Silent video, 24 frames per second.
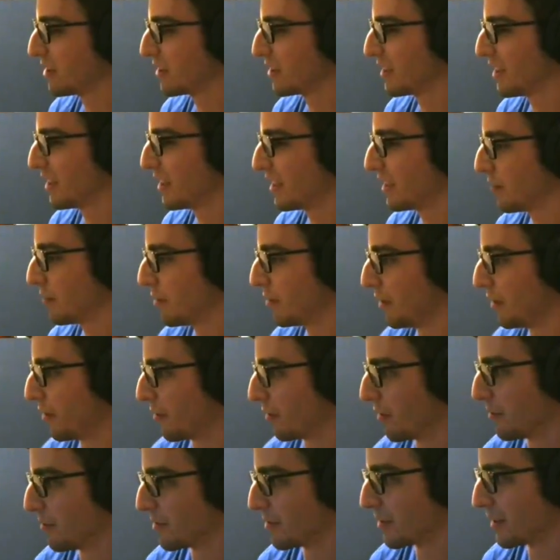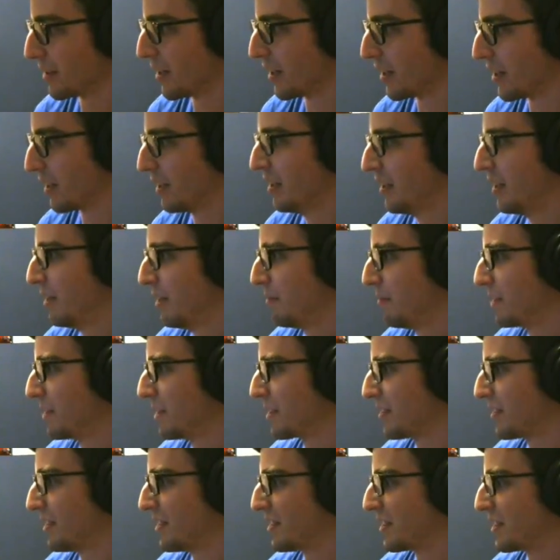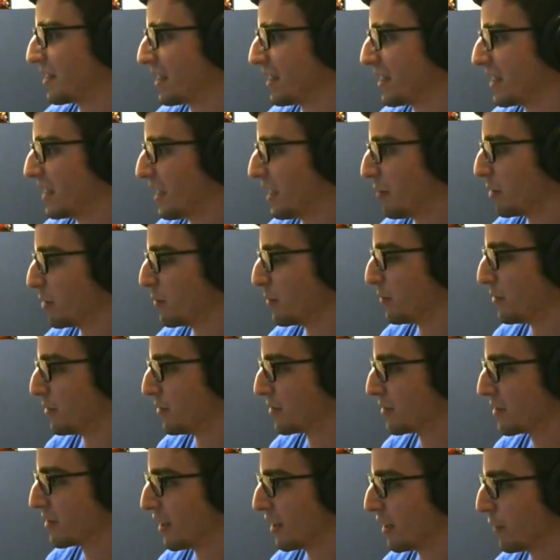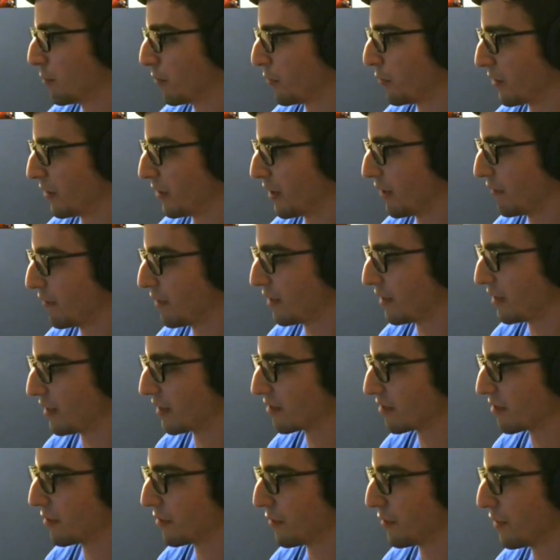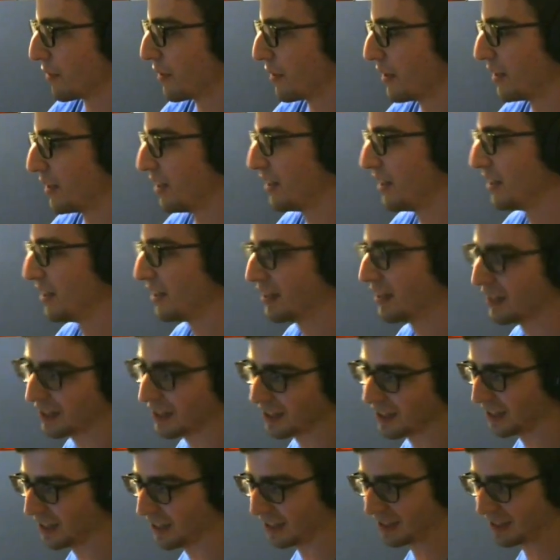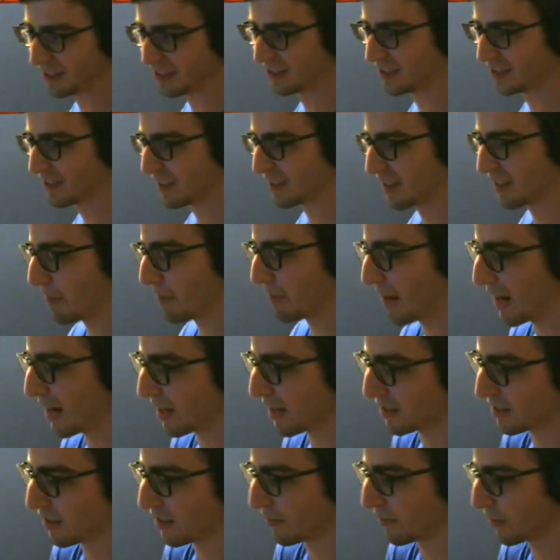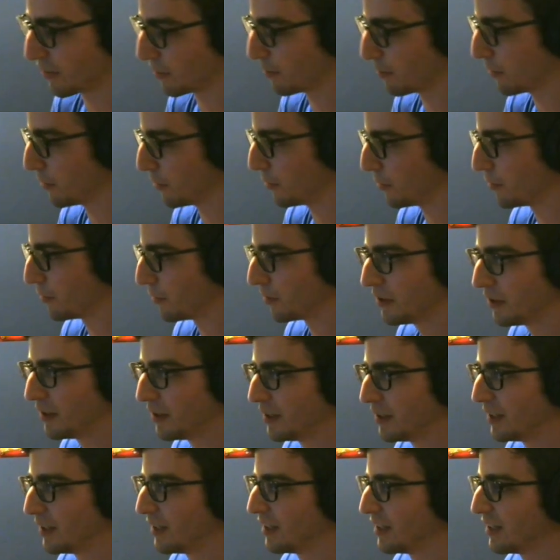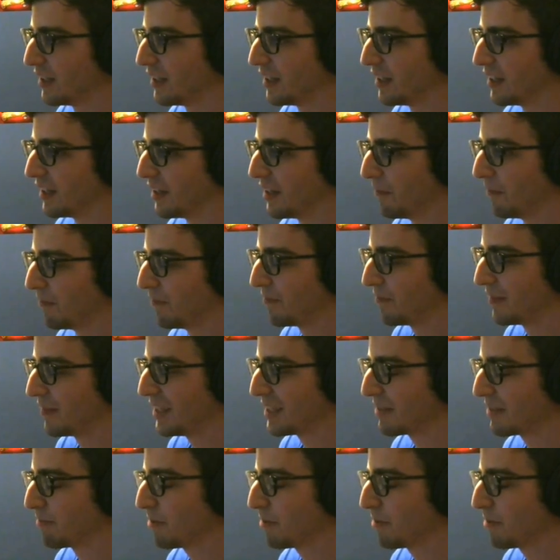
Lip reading: just a computer rim sock. Basically just like a damage boost upward off the electrical thingy, and then just a bash off the pole. It's a